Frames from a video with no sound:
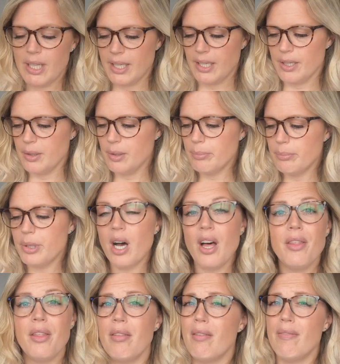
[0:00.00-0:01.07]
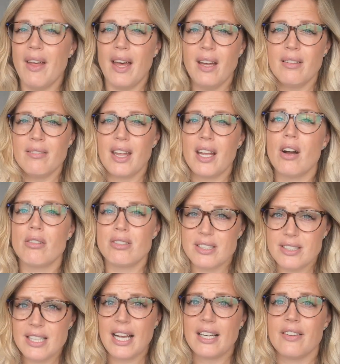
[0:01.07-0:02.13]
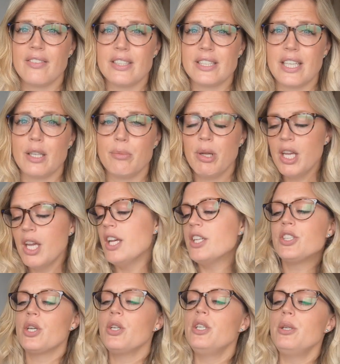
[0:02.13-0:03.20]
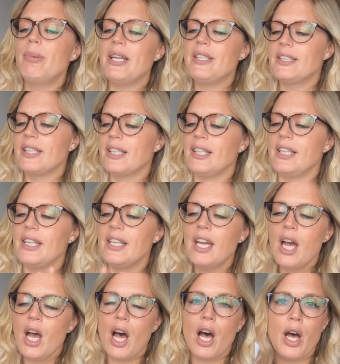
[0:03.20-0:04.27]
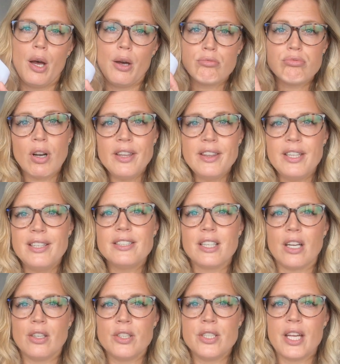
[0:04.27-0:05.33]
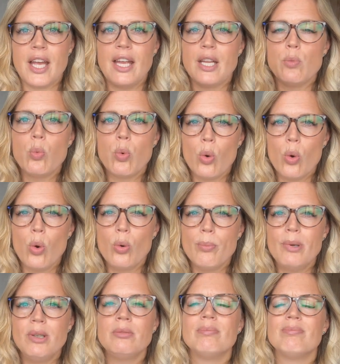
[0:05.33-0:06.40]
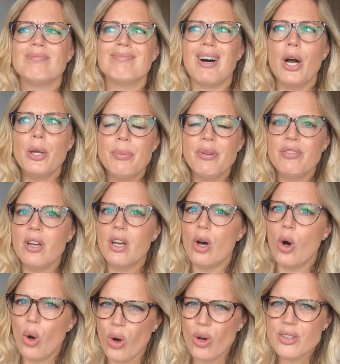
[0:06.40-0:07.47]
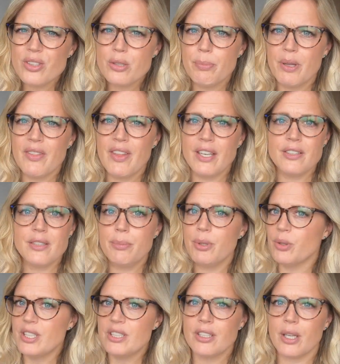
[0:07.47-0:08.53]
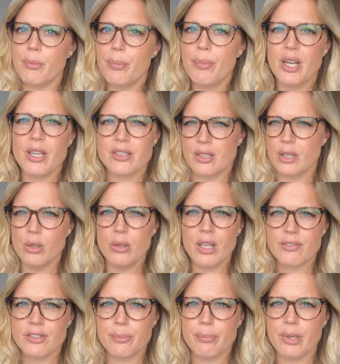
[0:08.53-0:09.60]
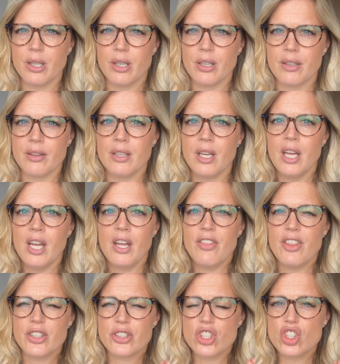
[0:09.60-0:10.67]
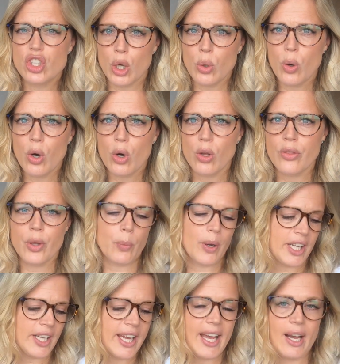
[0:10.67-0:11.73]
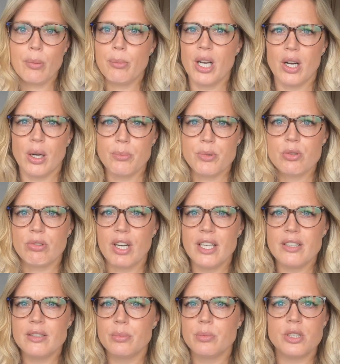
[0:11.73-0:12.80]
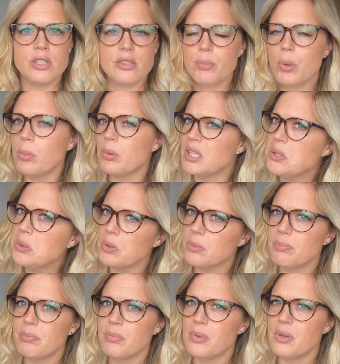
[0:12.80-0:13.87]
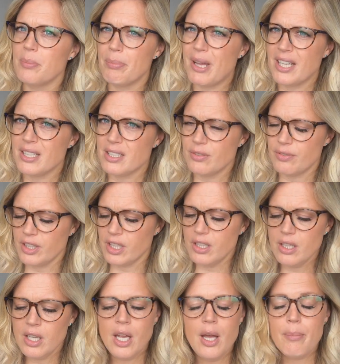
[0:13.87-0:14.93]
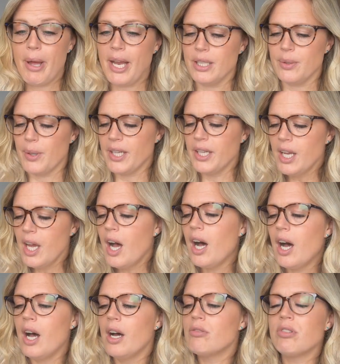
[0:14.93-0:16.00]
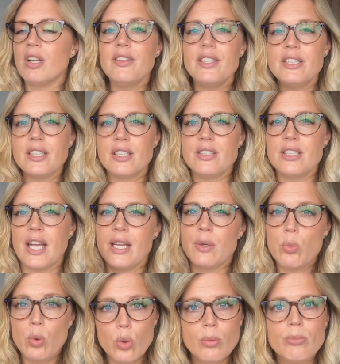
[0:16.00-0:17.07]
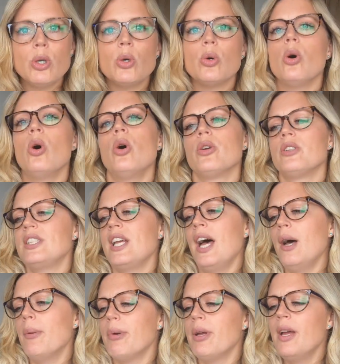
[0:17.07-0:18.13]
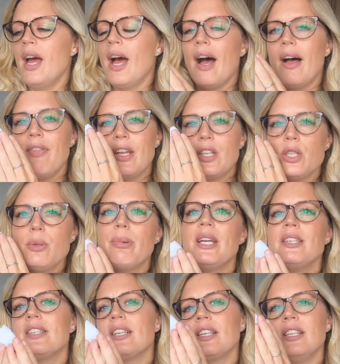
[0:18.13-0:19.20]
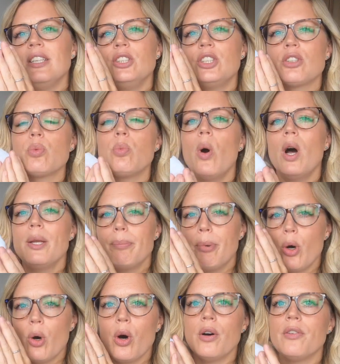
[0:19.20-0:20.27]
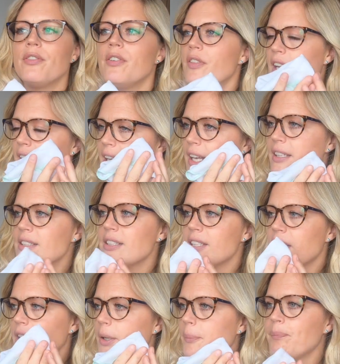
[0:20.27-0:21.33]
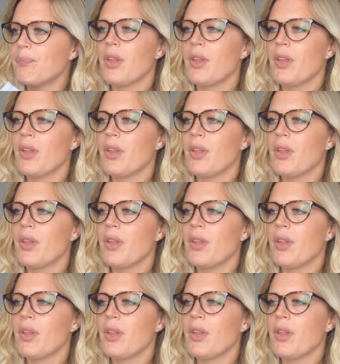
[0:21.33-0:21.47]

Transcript: in it. But other than that, they are exactly the same. So you basically run this under a warm, I prefer hot, but then to be honest, I'm a person who loves a bath that's so hot that when I get out my arms are red, which is probably not the best for you. But anyway, run this under a warm or hot tap, and then you basically just wipe off the cleanser.